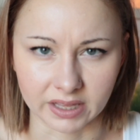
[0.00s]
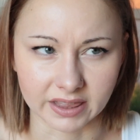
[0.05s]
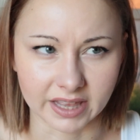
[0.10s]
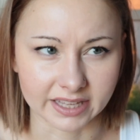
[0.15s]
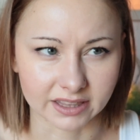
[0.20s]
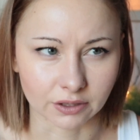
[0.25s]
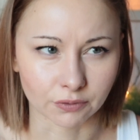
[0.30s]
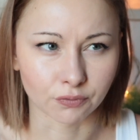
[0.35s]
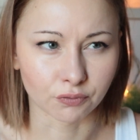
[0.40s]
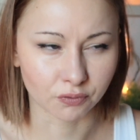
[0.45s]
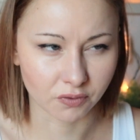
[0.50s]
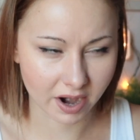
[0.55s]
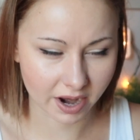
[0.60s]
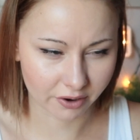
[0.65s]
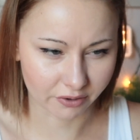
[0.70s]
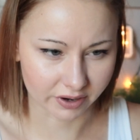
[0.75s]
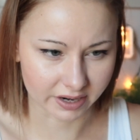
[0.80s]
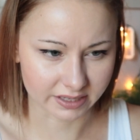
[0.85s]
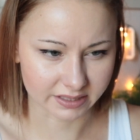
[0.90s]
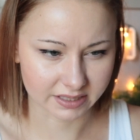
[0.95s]
Like, the
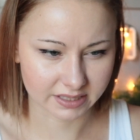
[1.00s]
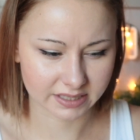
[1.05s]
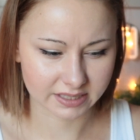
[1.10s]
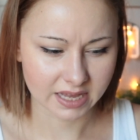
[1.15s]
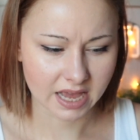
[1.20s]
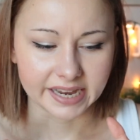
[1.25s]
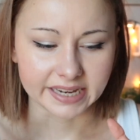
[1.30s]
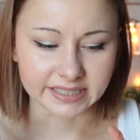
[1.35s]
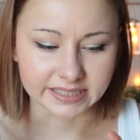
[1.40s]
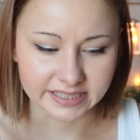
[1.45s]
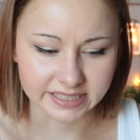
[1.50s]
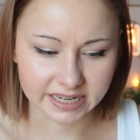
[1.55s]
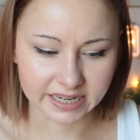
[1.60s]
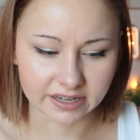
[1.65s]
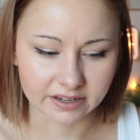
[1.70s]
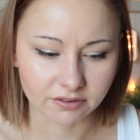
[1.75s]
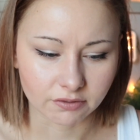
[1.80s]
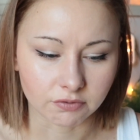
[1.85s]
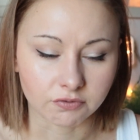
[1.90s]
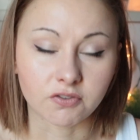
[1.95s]
fragrance, it
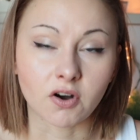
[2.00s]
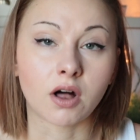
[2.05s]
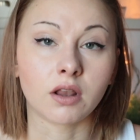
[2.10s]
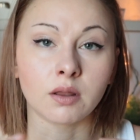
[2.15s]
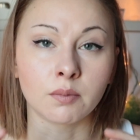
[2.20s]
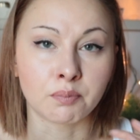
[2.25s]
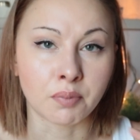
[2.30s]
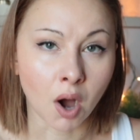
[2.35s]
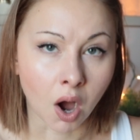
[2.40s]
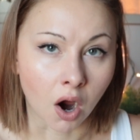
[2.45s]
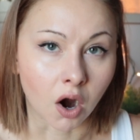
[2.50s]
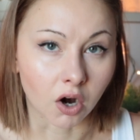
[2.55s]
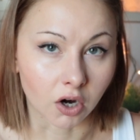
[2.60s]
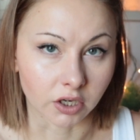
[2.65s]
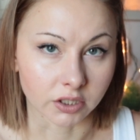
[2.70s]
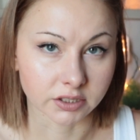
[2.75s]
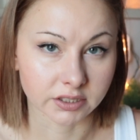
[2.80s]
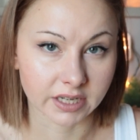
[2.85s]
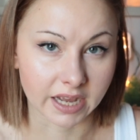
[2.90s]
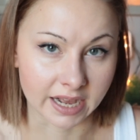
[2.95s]
didn't fall
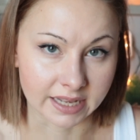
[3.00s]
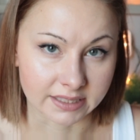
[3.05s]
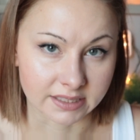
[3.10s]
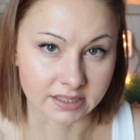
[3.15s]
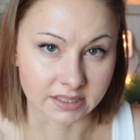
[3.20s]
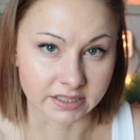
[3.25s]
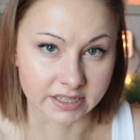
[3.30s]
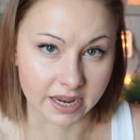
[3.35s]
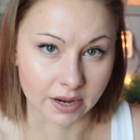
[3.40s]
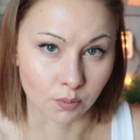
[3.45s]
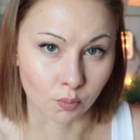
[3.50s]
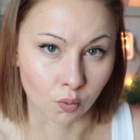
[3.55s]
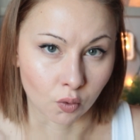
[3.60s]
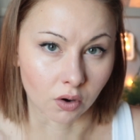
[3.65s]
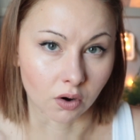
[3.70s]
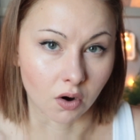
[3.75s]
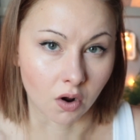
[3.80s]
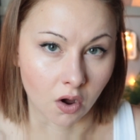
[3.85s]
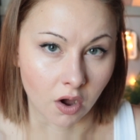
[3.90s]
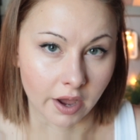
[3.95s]
apart as the day
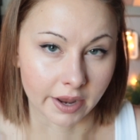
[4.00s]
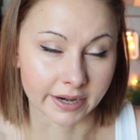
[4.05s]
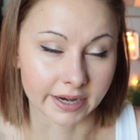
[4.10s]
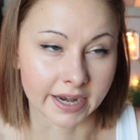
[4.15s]
wore on.